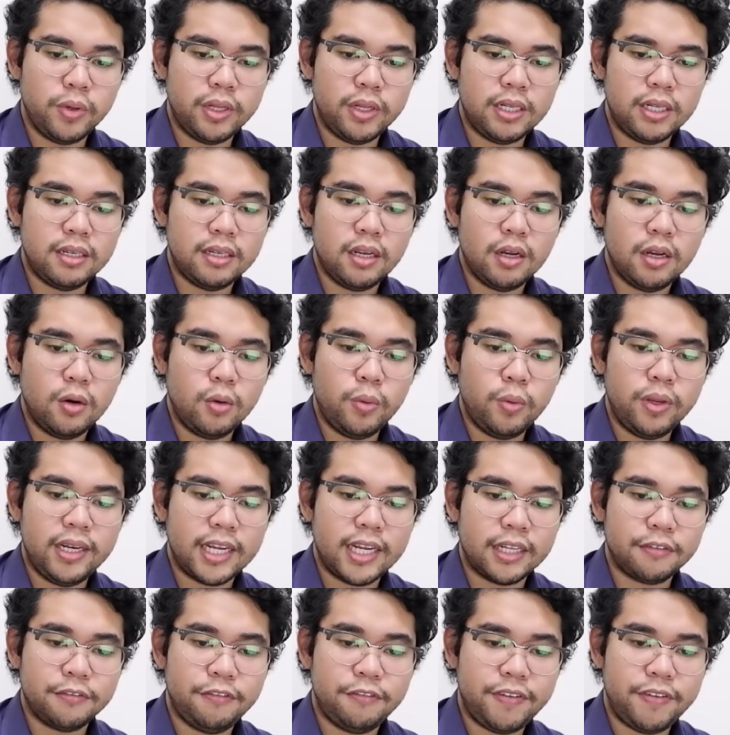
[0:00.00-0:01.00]
will
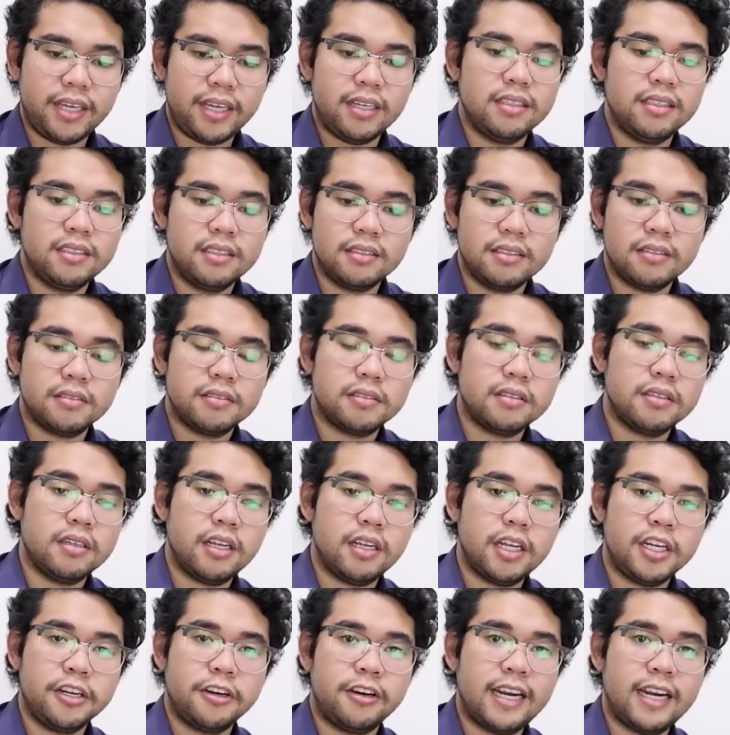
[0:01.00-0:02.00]
not fade
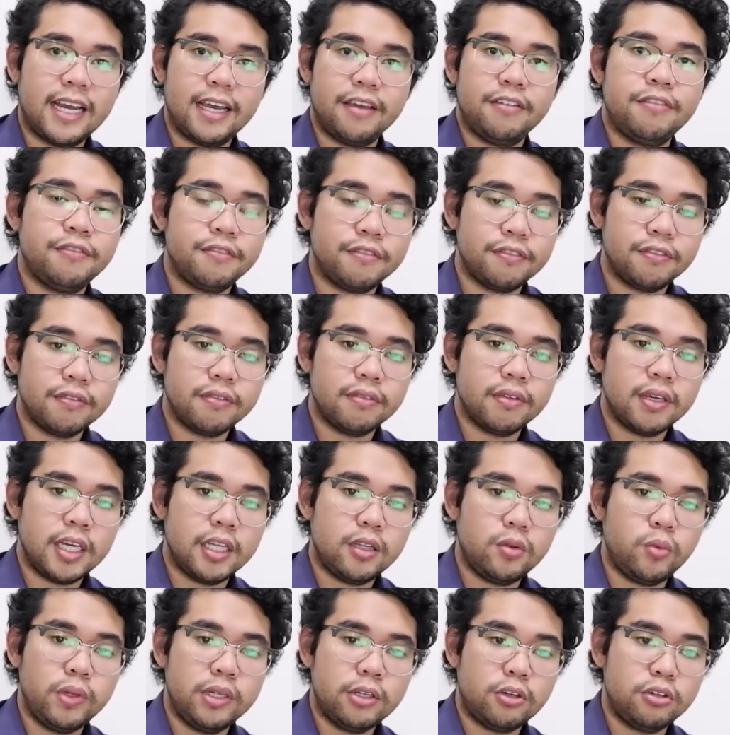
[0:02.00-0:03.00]
in your life.
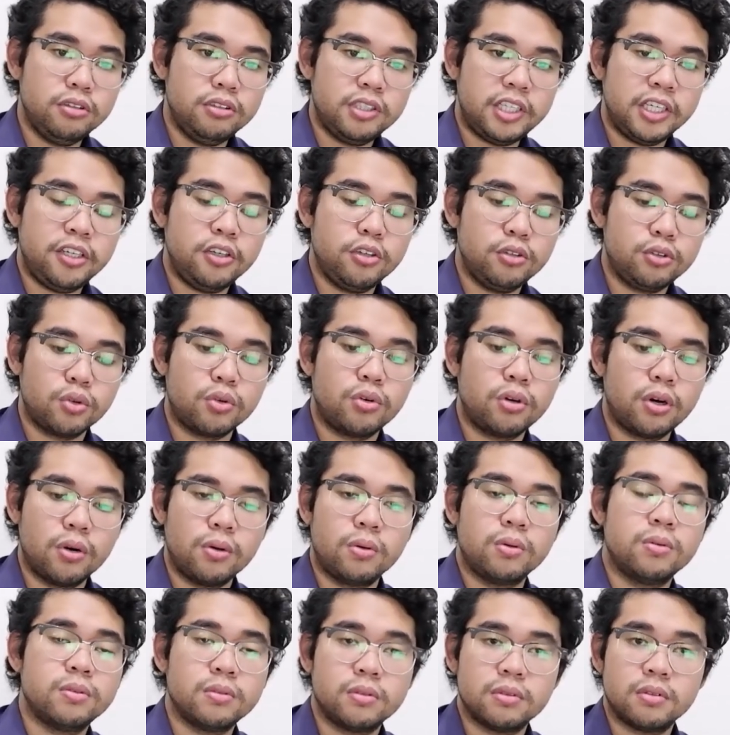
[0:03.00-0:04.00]
It will continue to
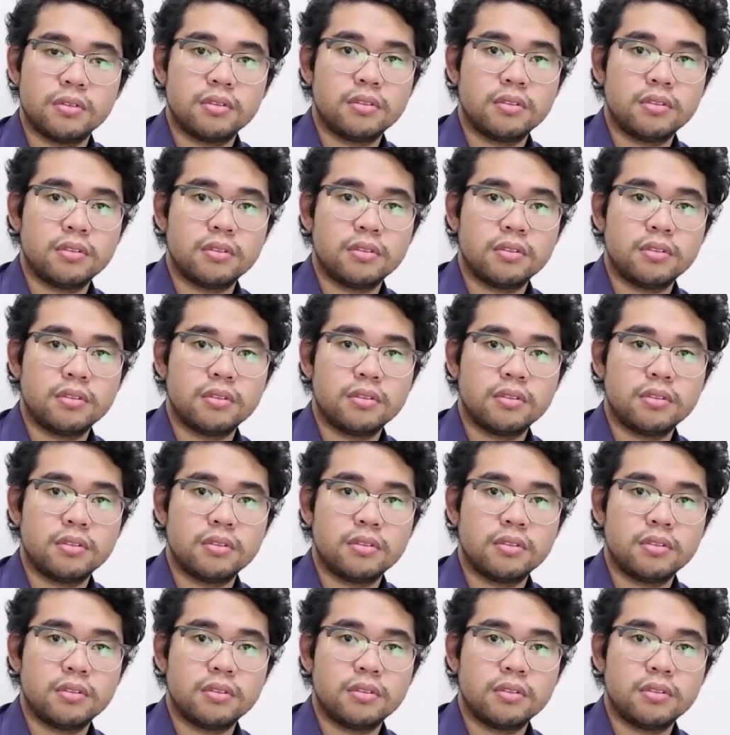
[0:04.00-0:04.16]
grow.